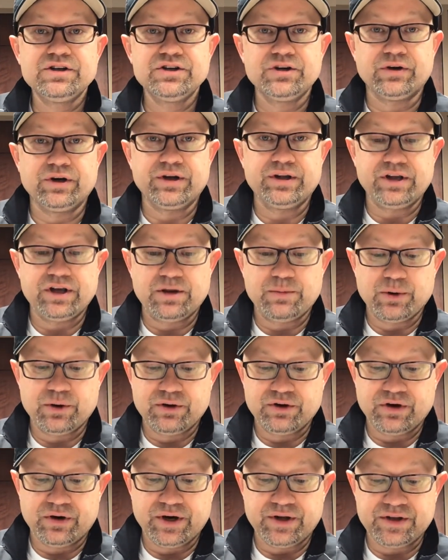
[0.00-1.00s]
during
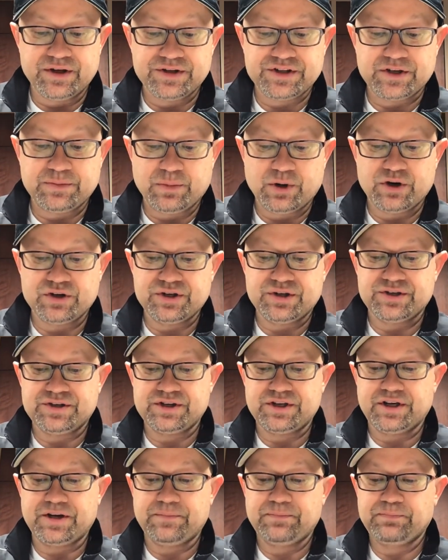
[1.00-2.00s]
this
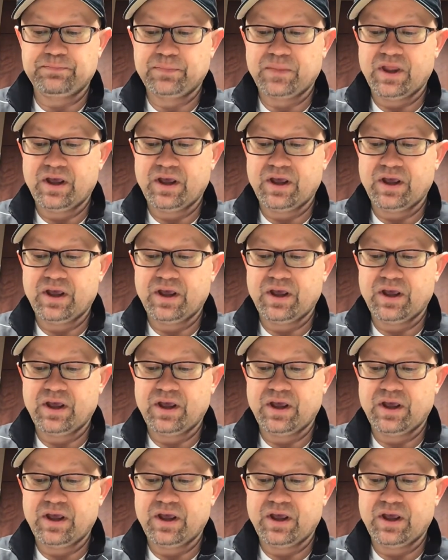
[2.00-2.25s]
emergency.